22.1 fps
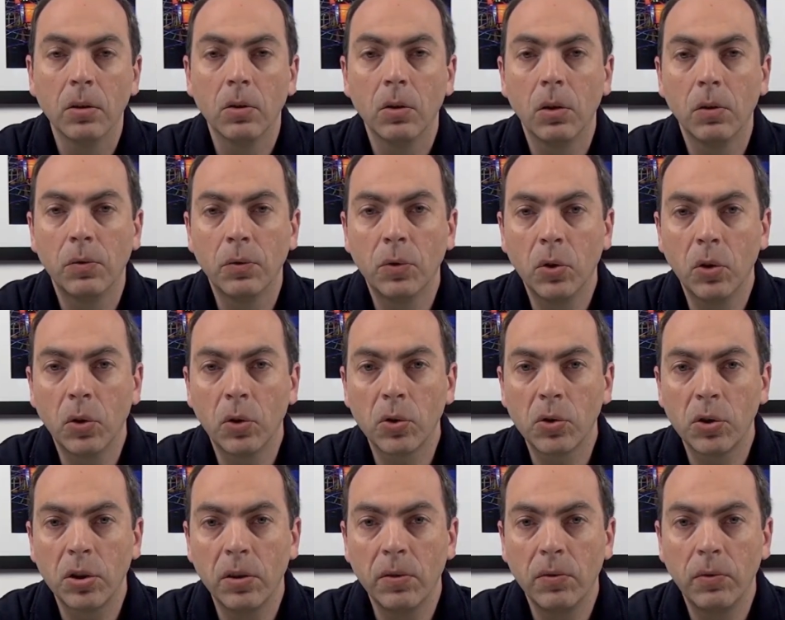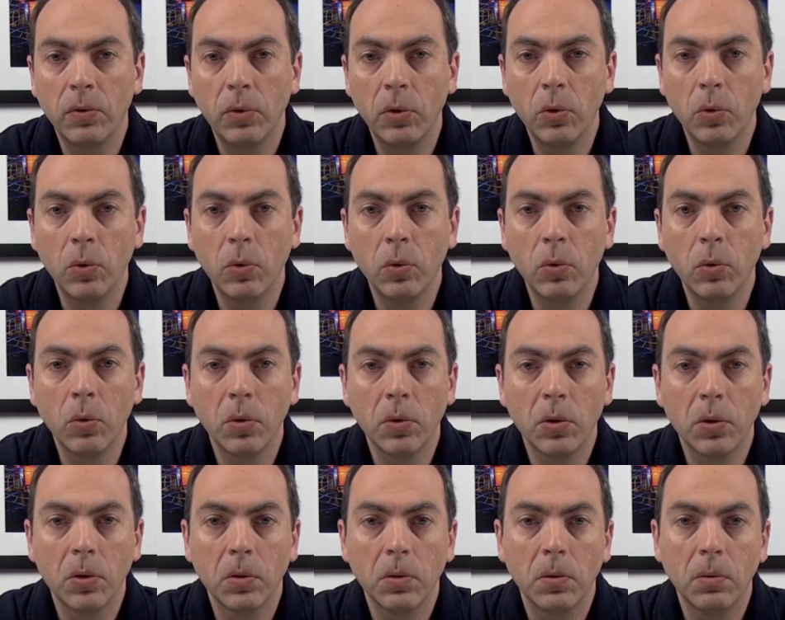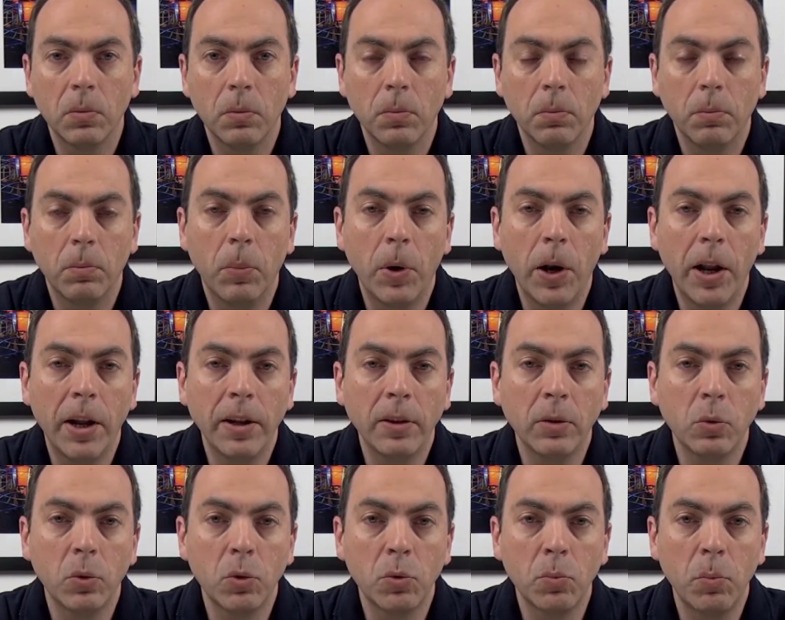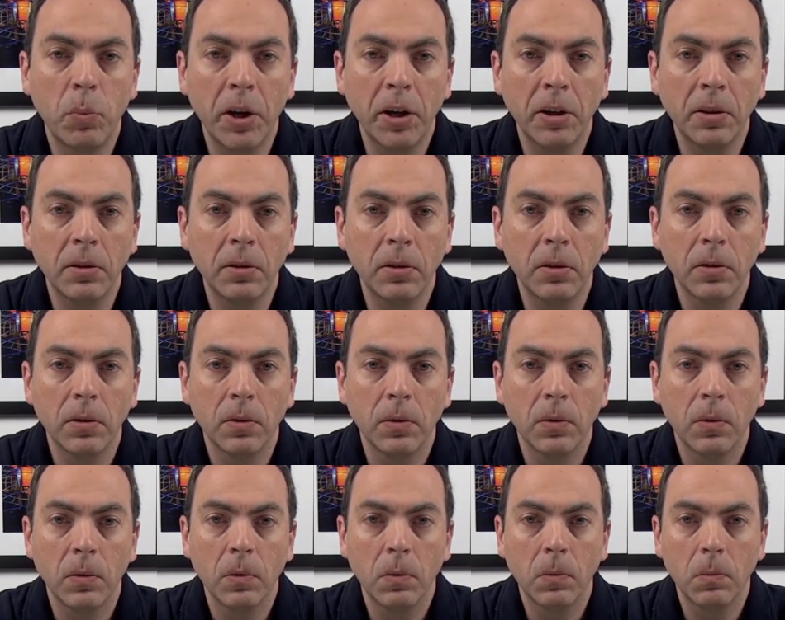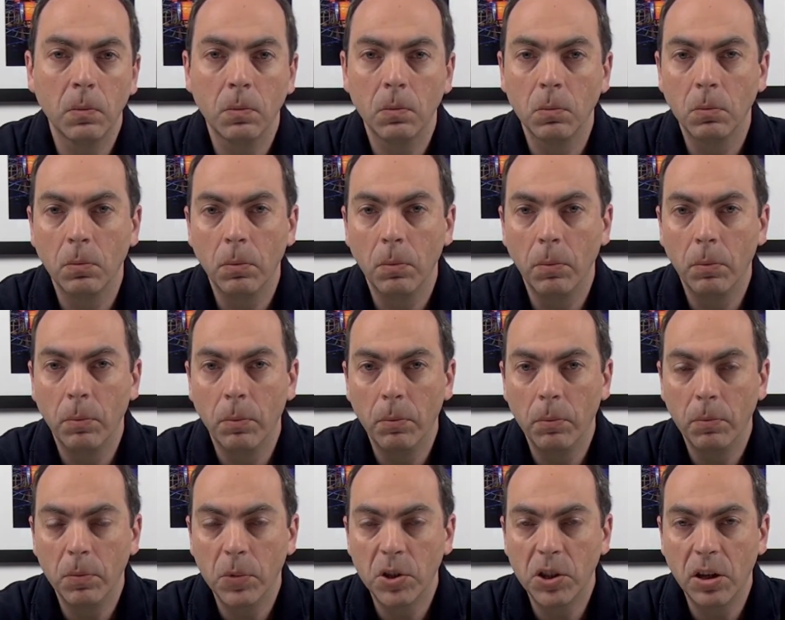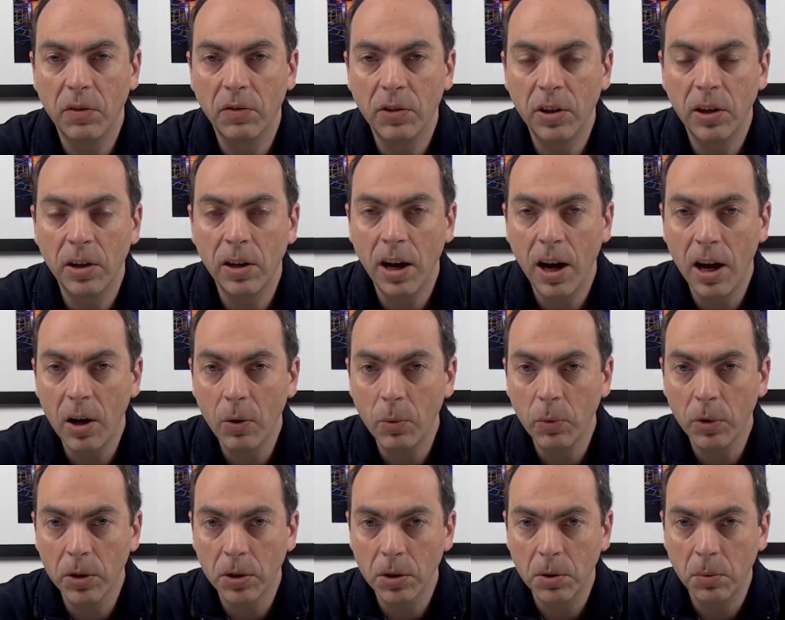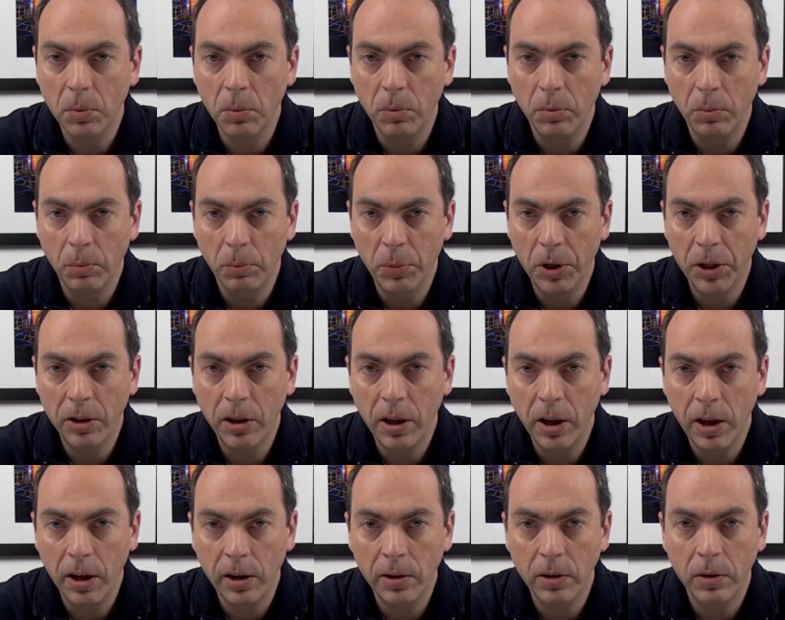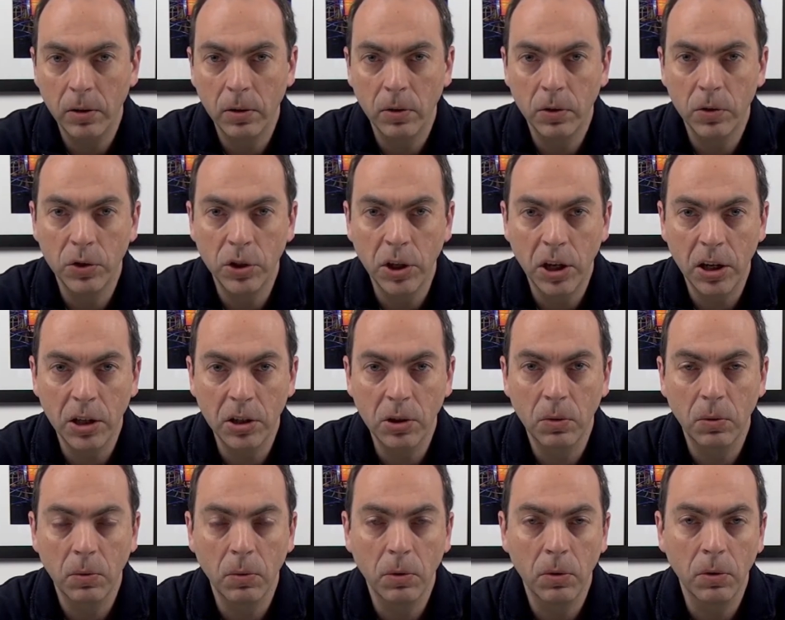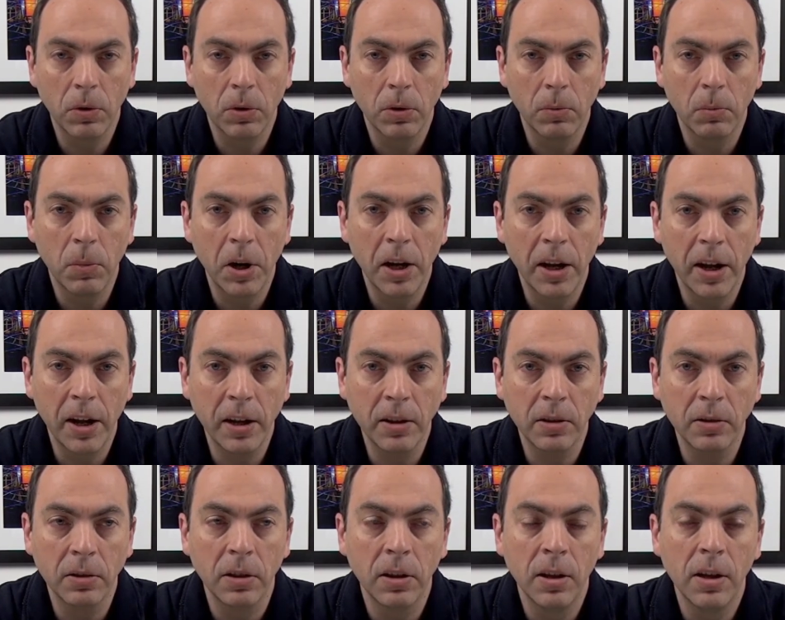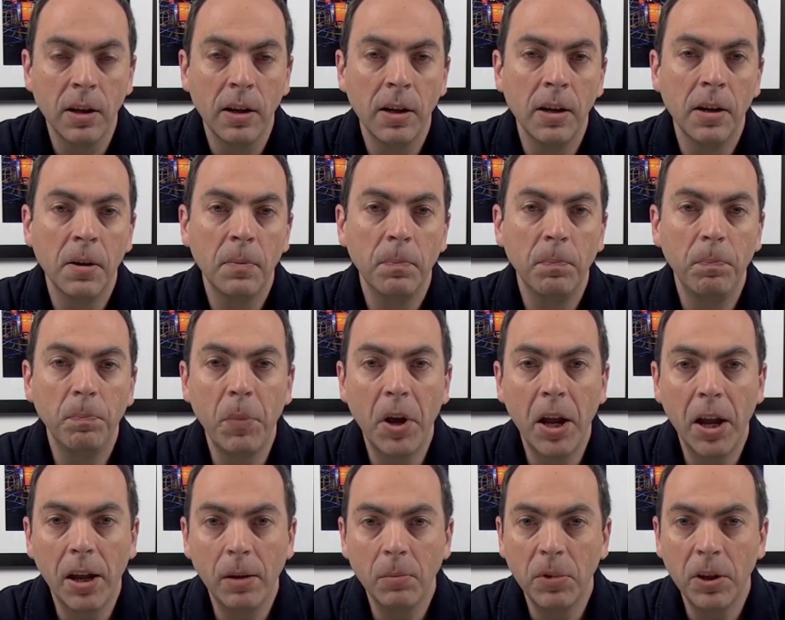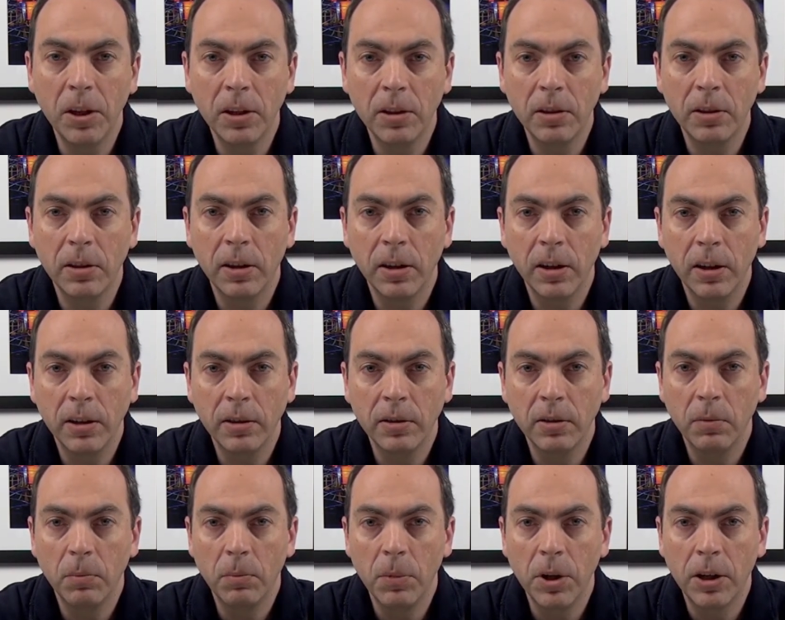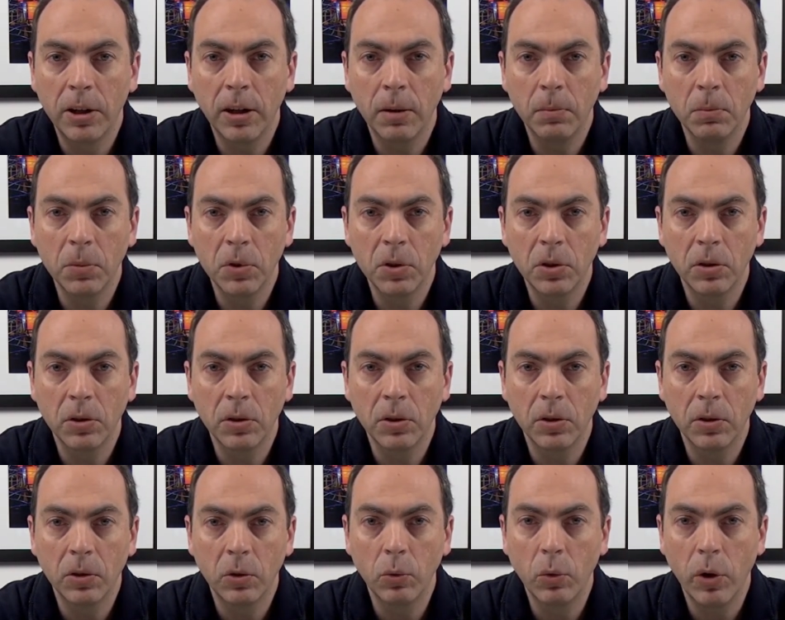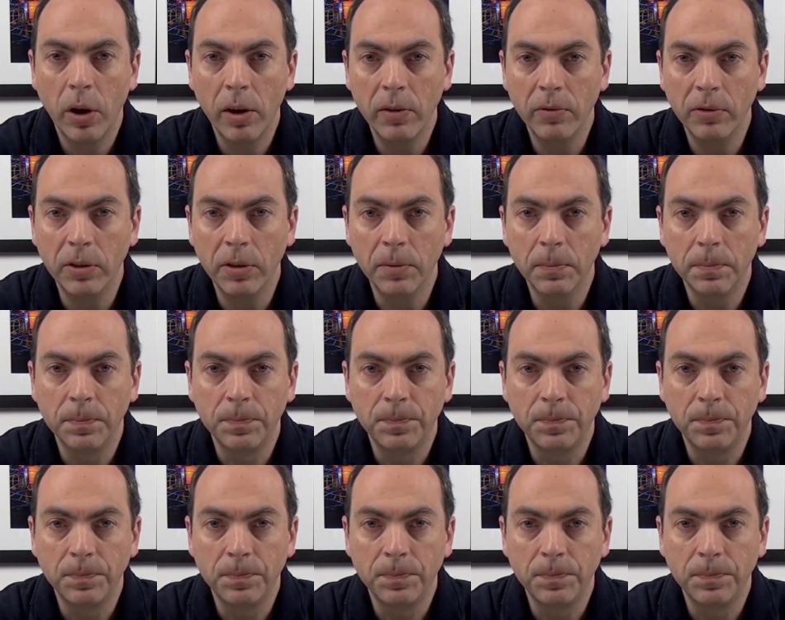Of course, if you plan to spend several hours per day just by hand, maybe at the end becomes too heavy.